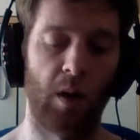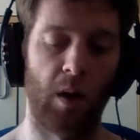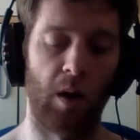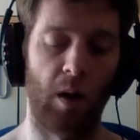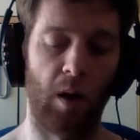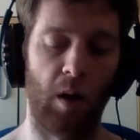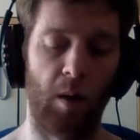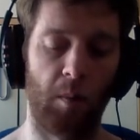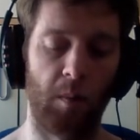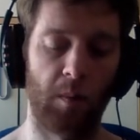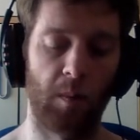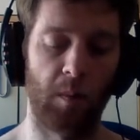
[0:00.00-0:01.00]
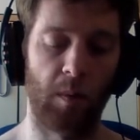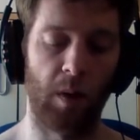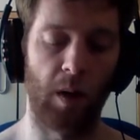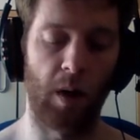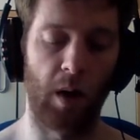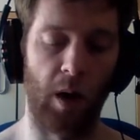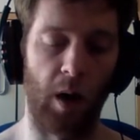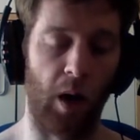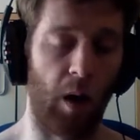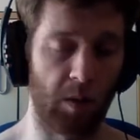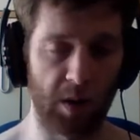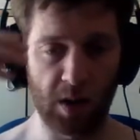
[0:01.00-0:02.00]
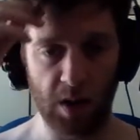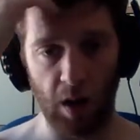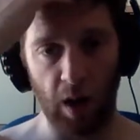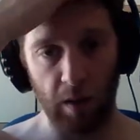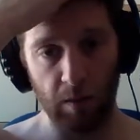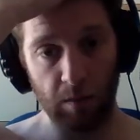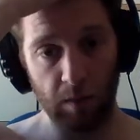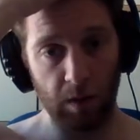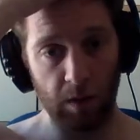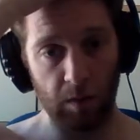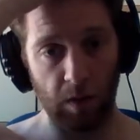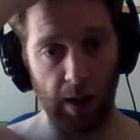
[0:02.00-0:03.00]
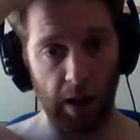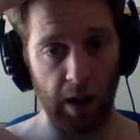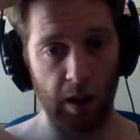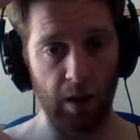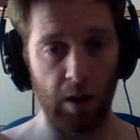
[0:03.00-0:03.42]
And I was just like, really?